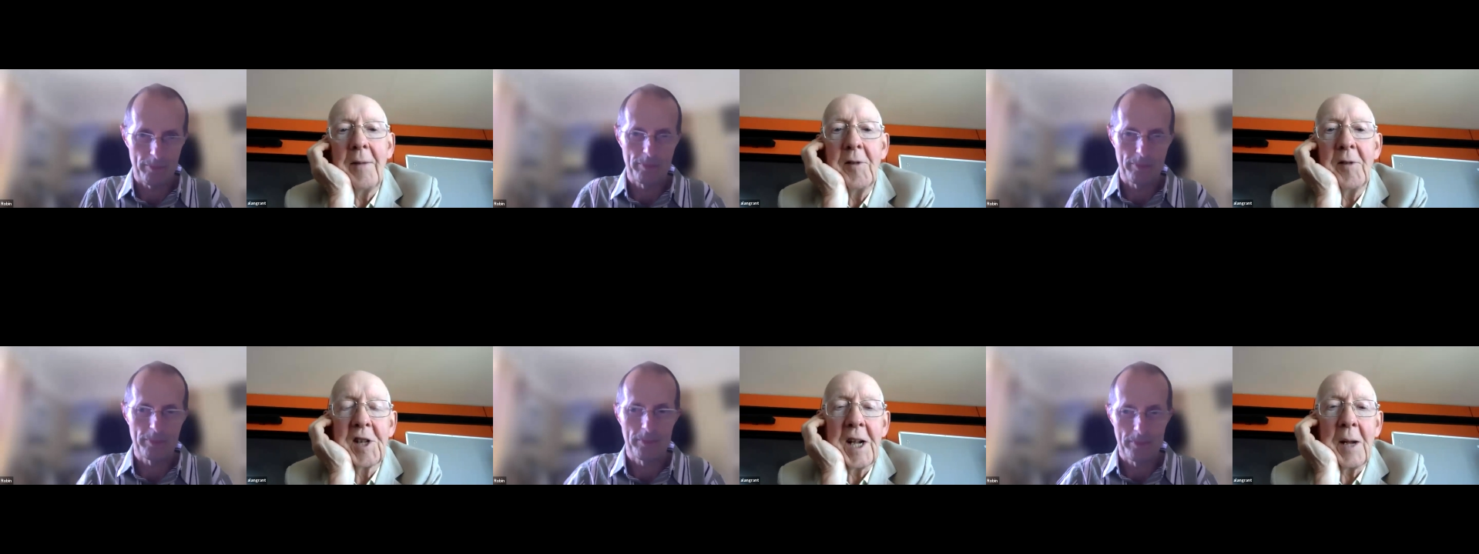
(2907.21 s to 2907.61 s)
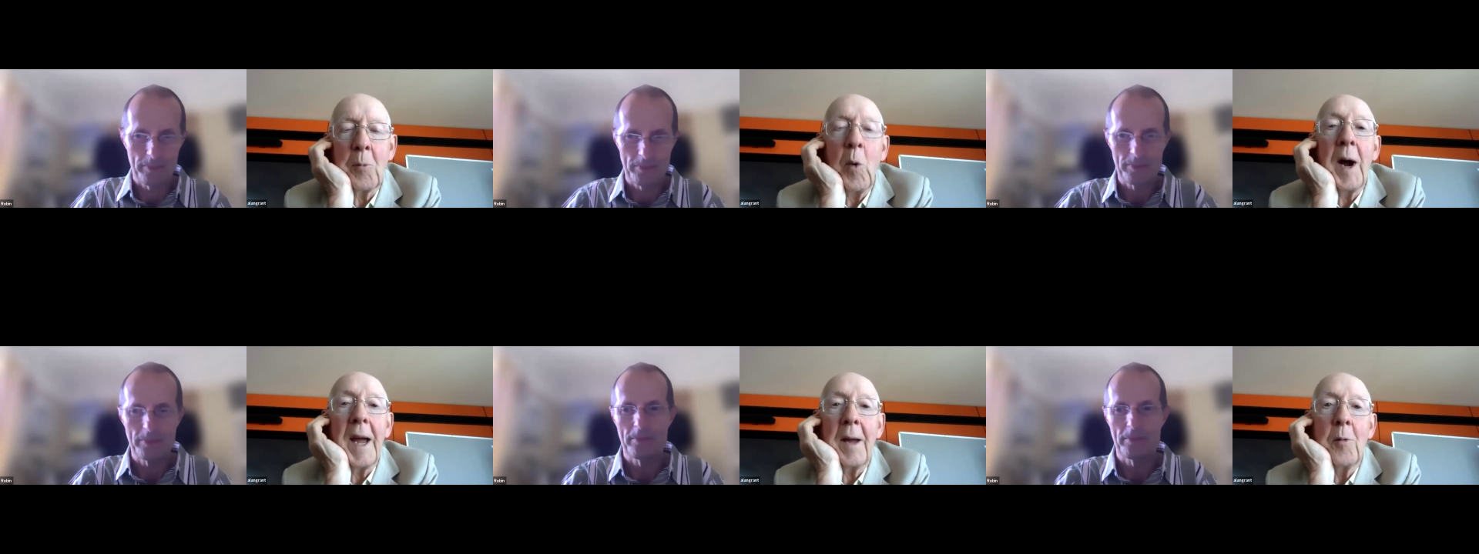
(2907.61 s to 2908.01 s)
Speaker 1: in the
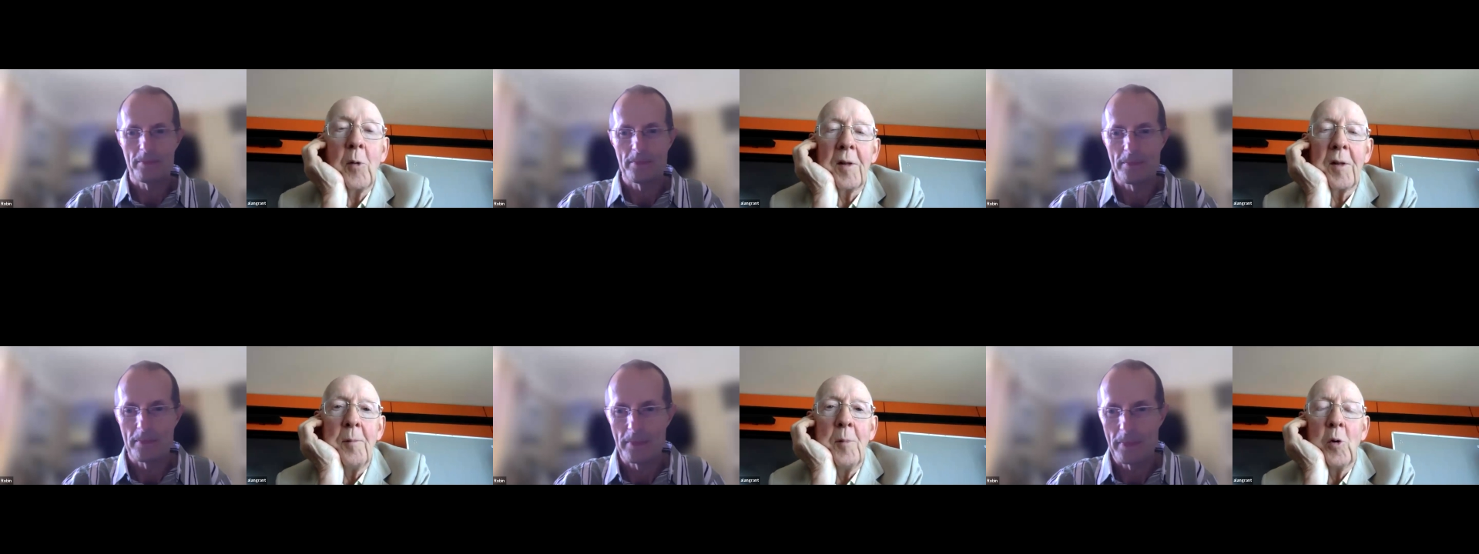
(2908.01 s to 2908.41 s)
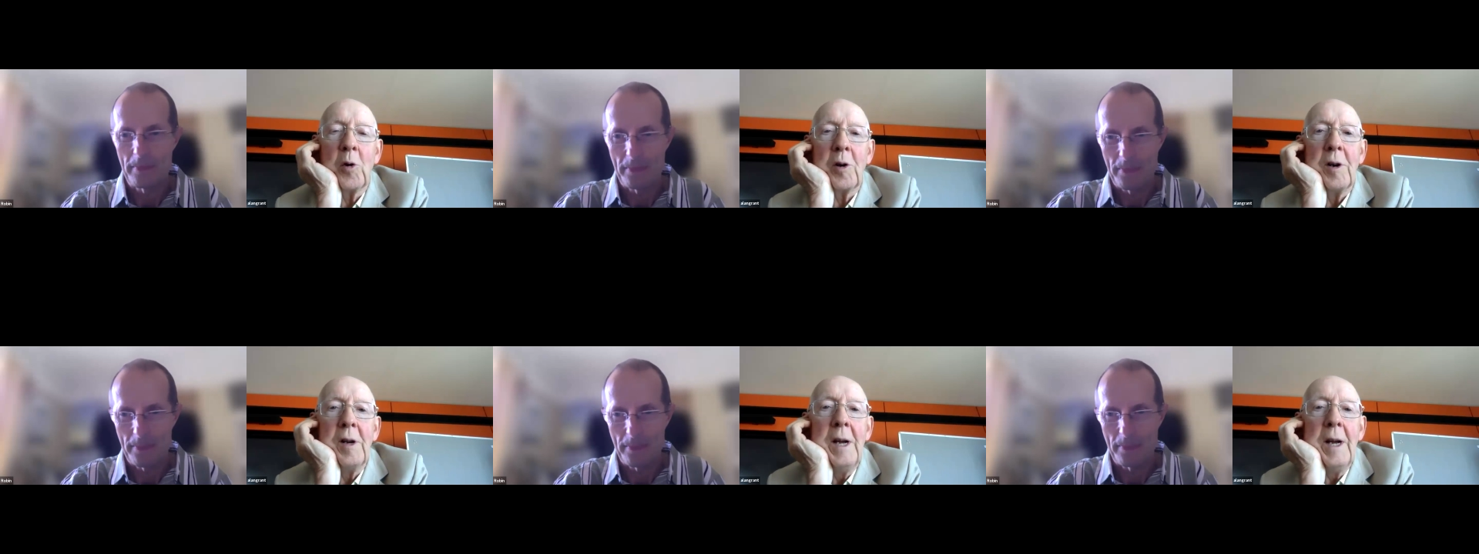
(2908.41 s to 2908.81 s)
same way, with
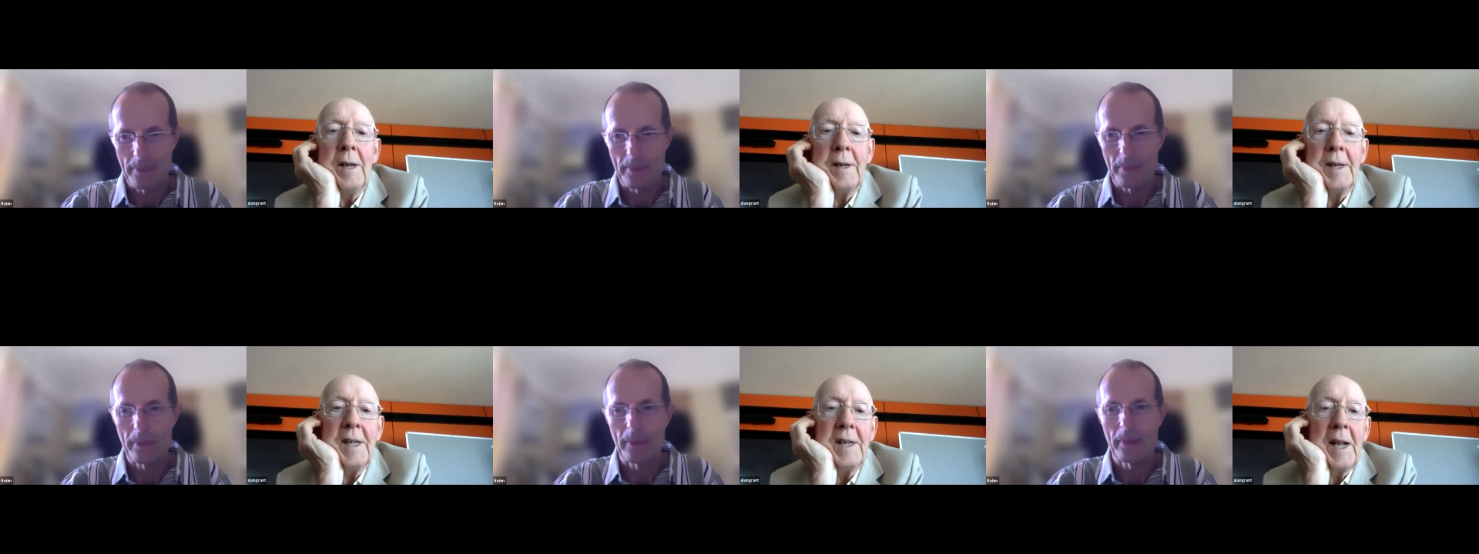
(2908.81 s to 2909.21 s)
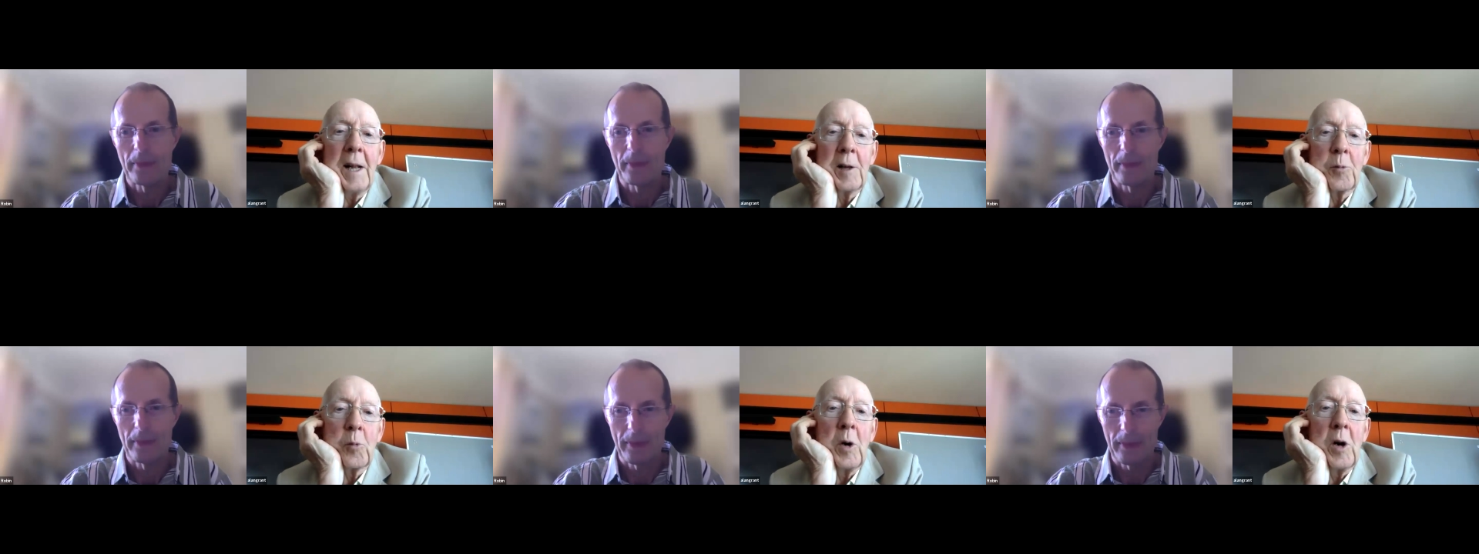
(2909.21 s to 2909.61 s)
more detailed